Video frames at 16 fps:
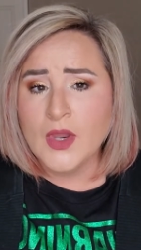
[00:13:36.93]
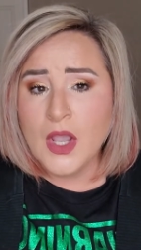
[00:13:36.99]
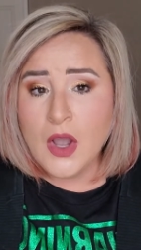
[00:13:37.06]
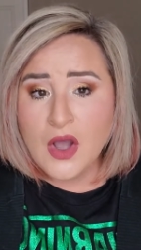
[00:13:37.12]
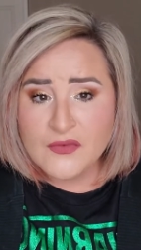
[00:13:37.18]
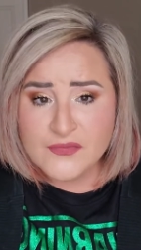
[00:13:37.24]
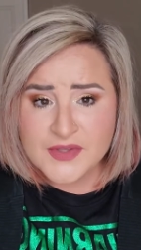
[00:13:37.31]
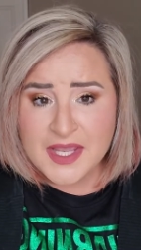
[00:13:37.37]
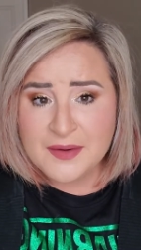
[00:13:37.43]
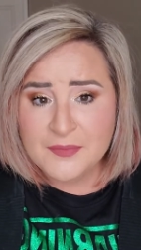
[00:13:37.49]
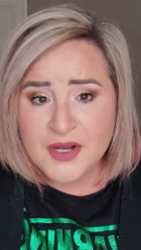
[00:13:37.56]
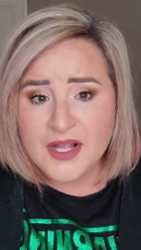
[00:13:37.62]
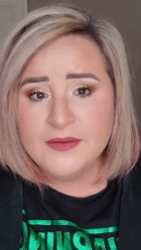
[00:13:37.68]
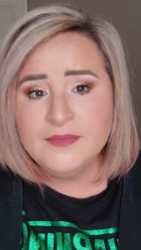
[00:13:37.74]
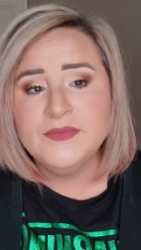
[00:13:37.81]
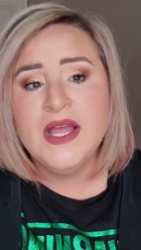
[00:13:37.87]
off
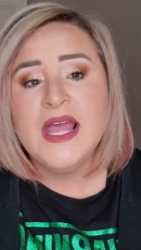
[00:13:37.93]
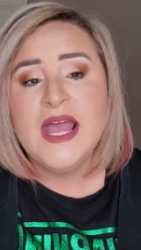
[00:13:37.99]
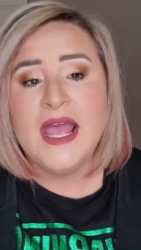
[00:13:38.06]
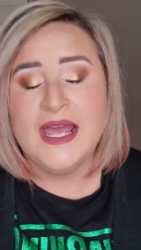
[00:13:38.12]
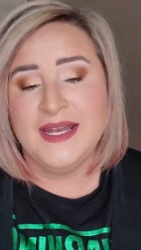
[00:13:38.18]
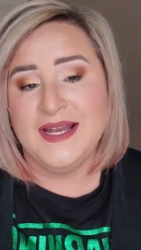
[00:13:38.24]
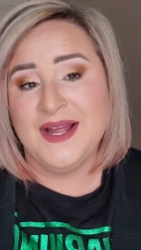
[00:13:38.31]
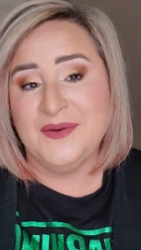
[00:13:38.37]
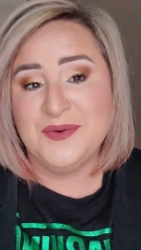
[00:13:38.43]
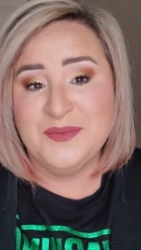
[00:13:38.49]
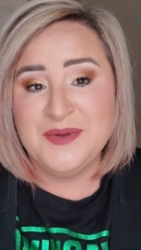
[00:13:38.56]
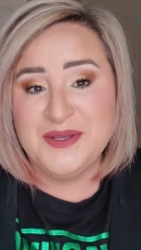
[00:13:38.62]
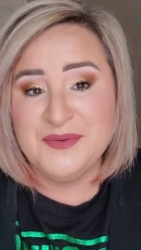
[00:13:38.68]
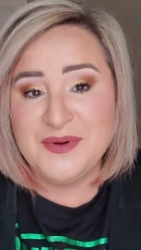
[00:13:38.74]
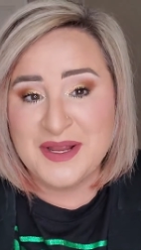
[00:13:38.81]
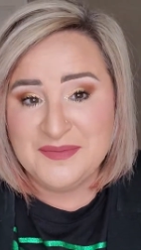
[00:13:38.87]
camera and I will
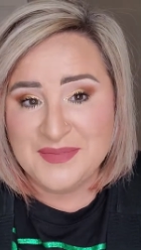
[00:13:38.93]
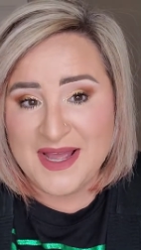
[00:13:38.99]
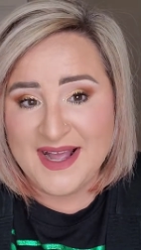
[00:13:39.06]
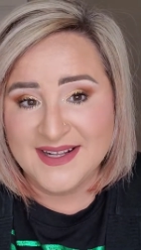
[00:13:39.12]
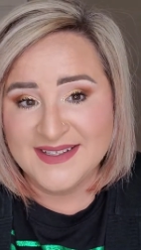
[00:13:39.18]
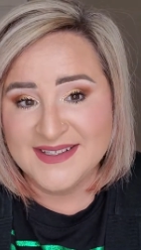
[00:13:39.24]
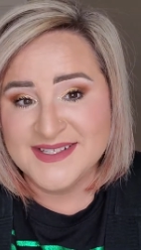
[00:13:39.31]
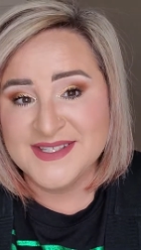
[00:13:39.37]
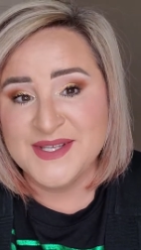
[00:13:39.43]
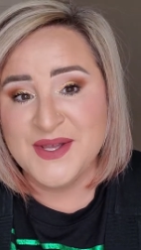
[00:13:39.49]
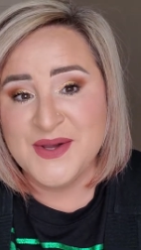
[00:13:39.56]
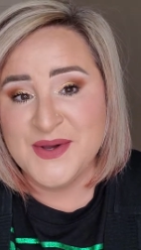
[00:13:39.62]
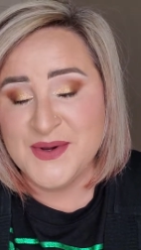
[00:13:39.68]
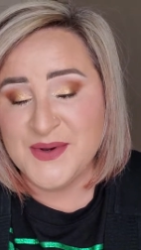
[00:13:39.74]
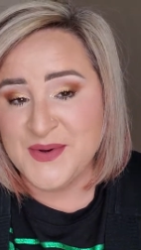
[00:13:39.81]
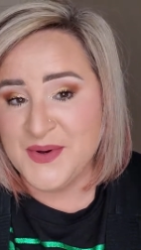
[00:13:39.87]
be right back.
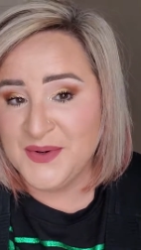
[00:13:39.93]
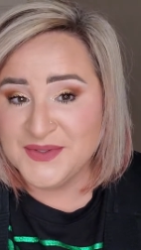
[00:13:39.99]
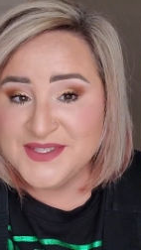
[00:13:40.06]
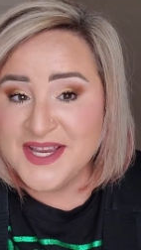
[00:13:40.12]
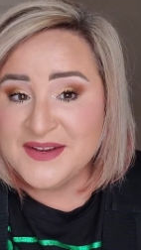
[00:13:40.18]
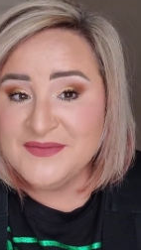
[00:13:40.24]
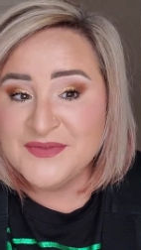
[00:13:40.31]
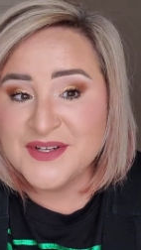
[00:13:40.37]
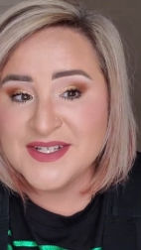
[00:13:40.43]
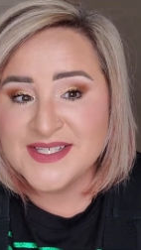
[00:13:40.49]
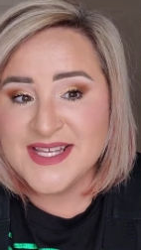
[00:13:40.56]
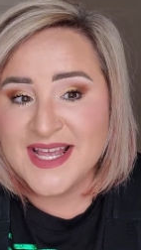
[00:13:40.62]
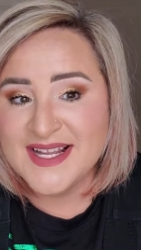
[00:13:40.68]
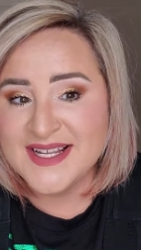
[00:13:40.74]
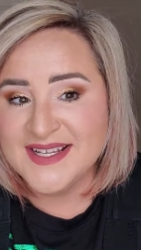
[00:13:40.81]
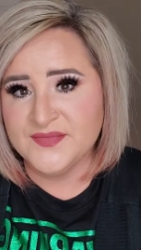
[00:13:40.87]
So hold tight for a
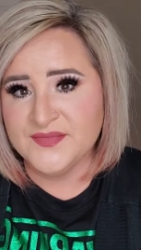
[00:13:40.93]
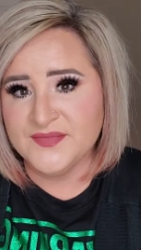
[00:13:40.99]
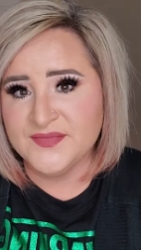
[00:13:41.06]
sec.